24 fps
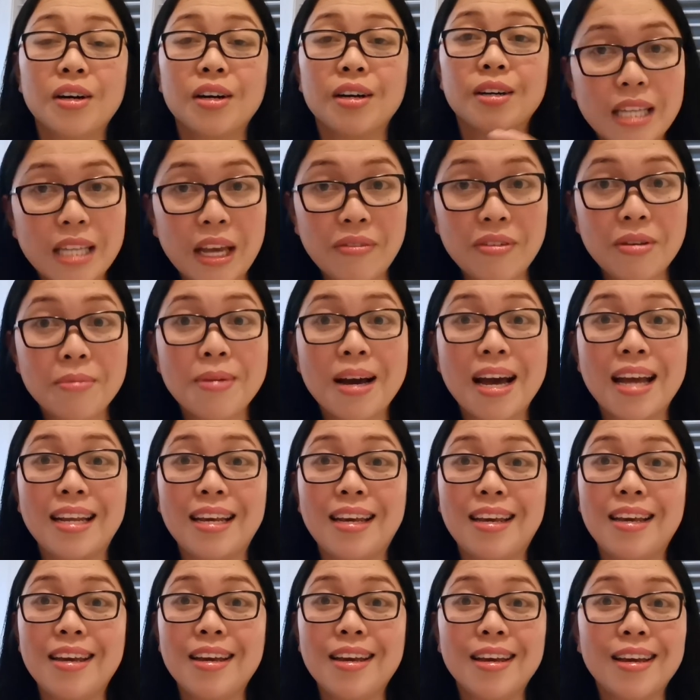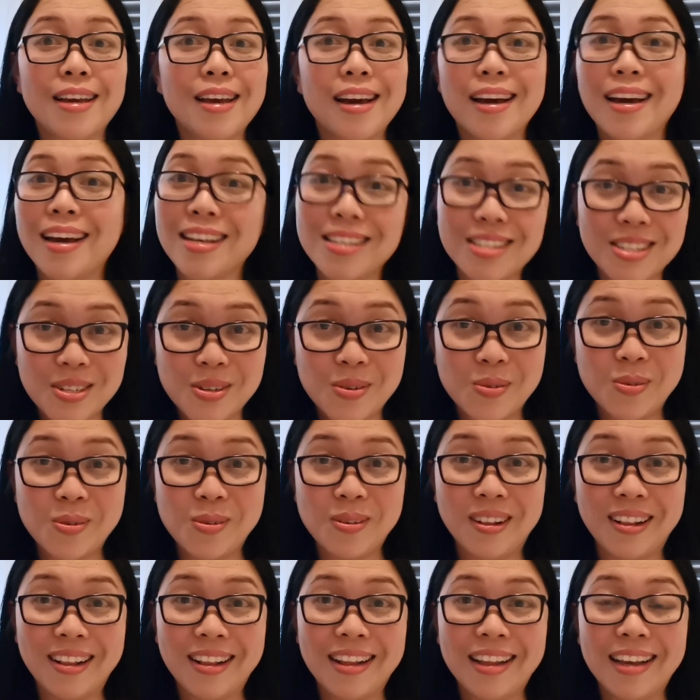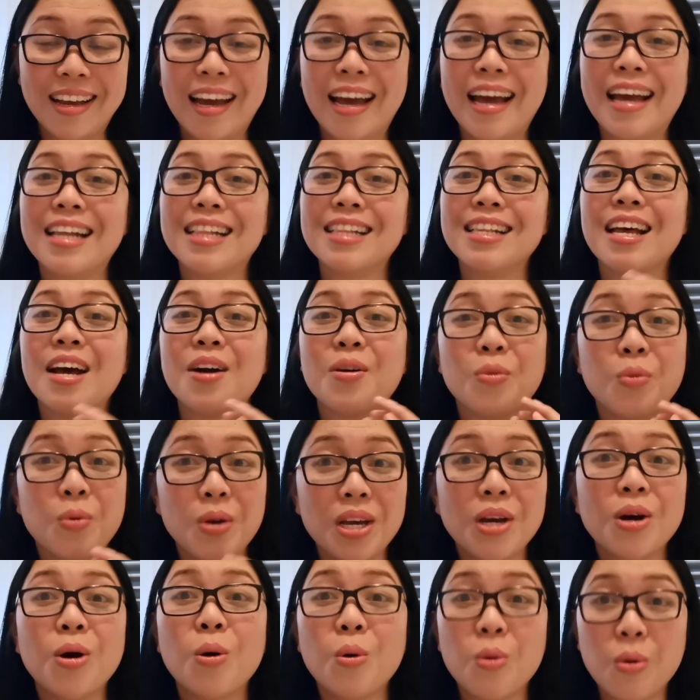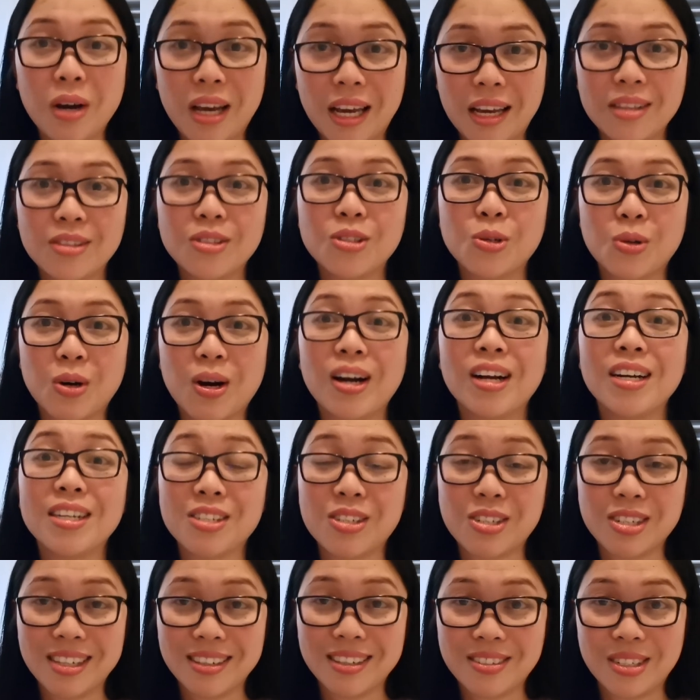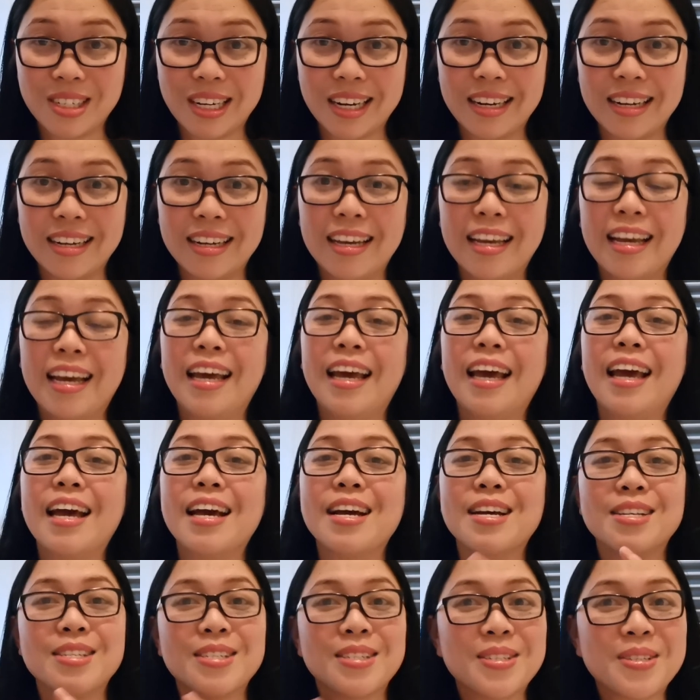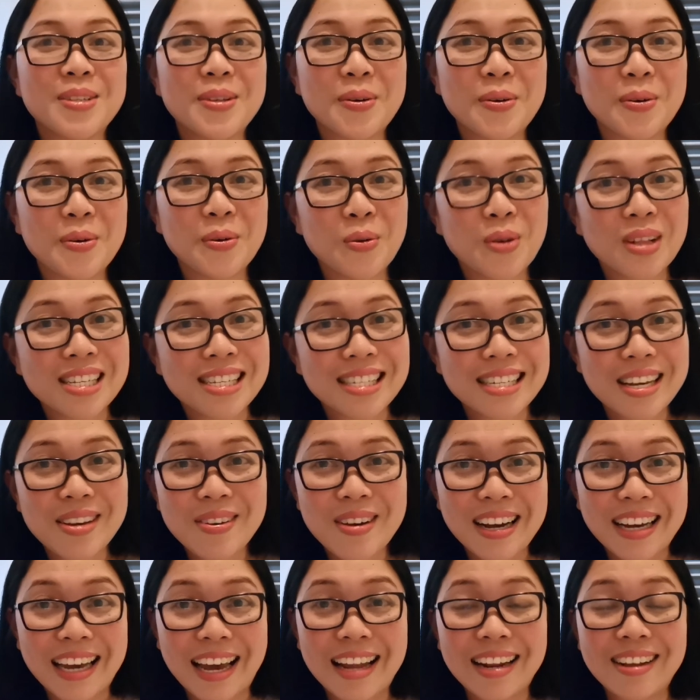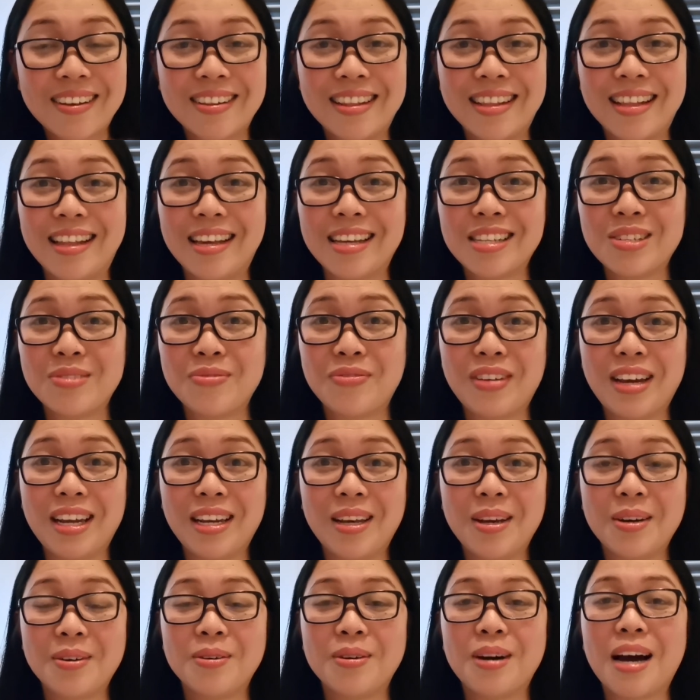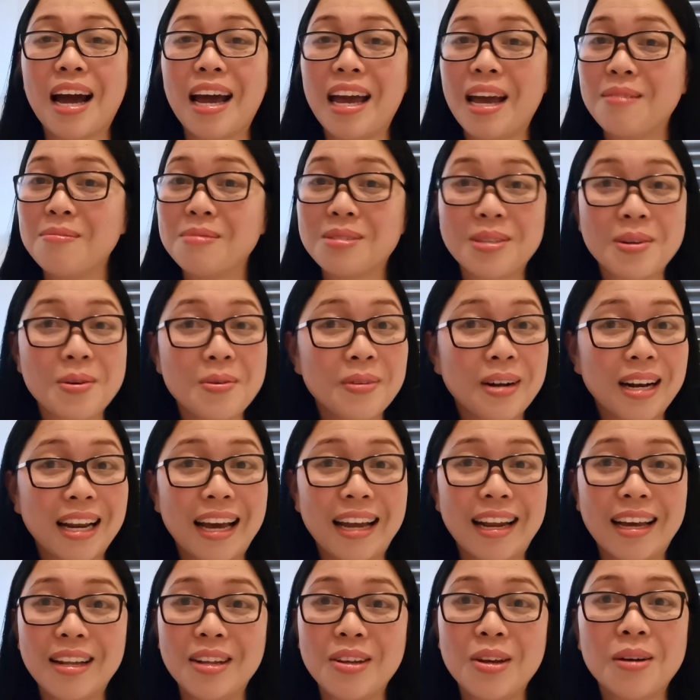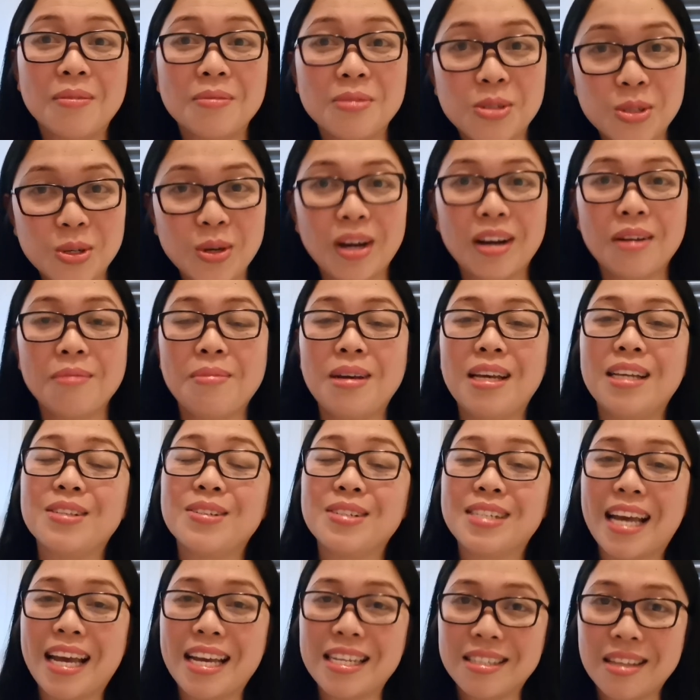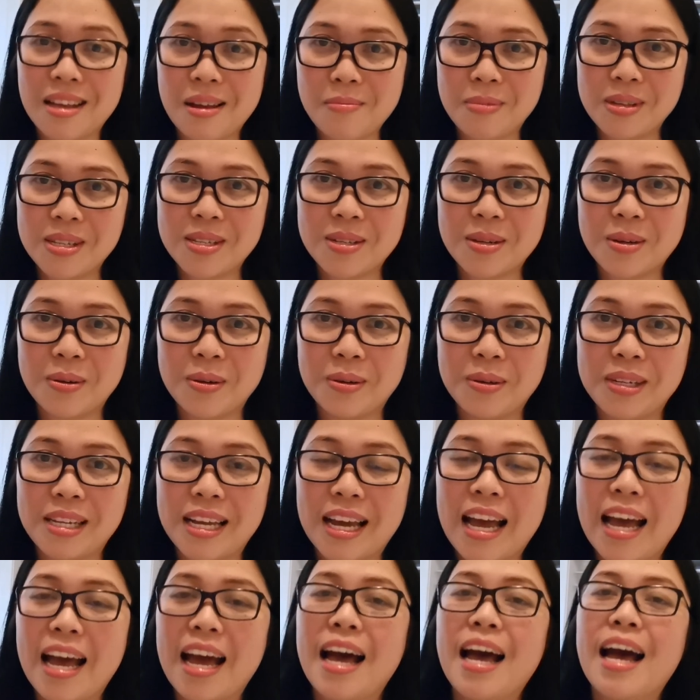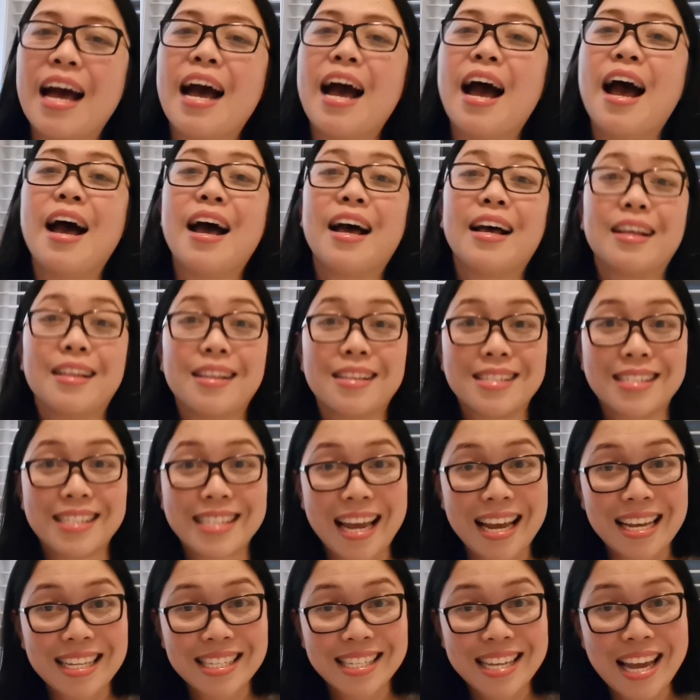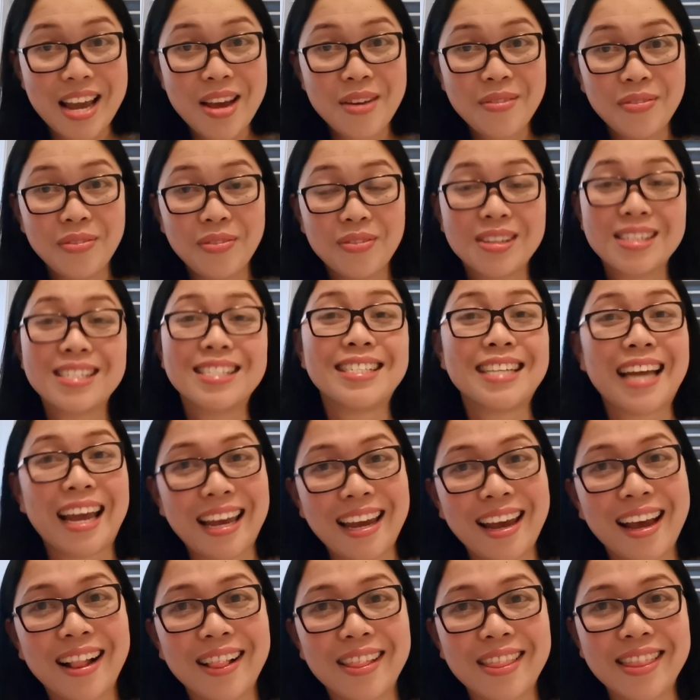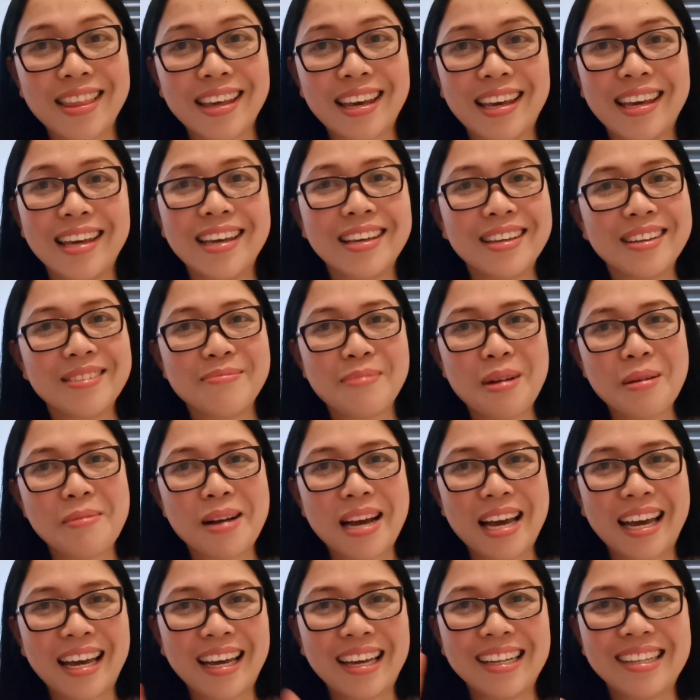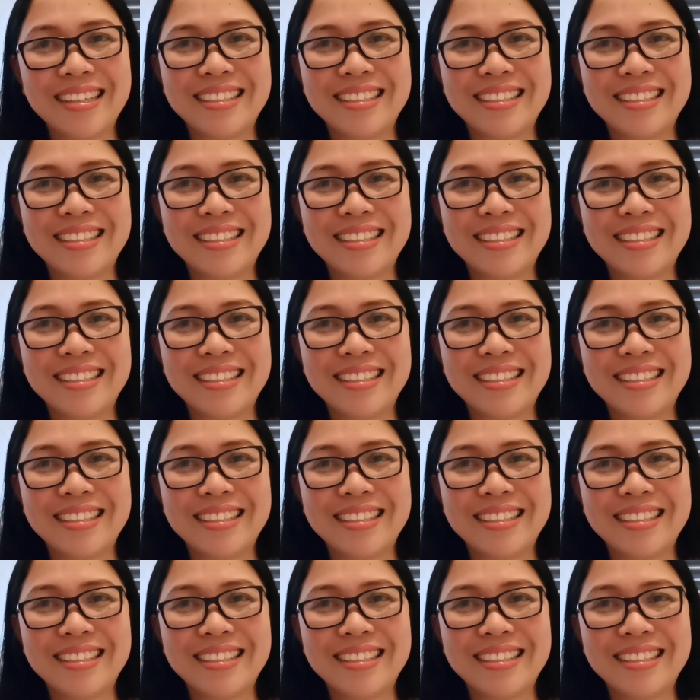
saving money is cool and we owe it to our children. So we'll see you again in the next video. I am so glad that you have joined me in today's episode. Stay safe, stay healthy. Bye-bye.